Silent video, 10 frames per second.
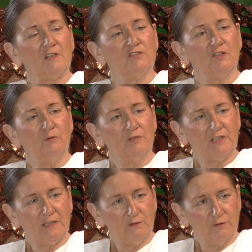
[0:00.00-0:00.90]
So what
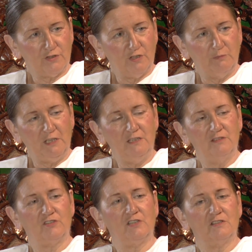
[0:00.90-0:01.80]
that also
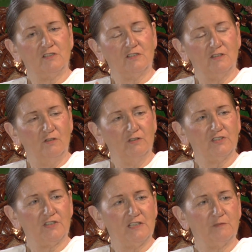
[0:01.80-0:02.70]
means is, as long
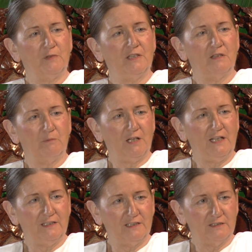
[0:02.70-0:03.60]
as there's been the
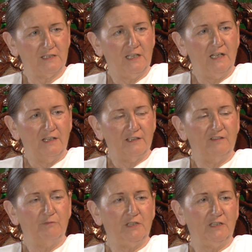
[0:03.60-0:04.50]
planet, there
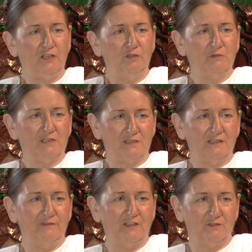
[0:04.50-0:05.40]
have been humans
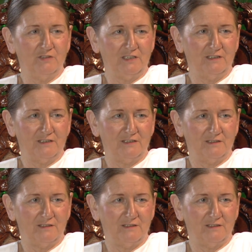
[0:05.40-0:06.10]
living on it.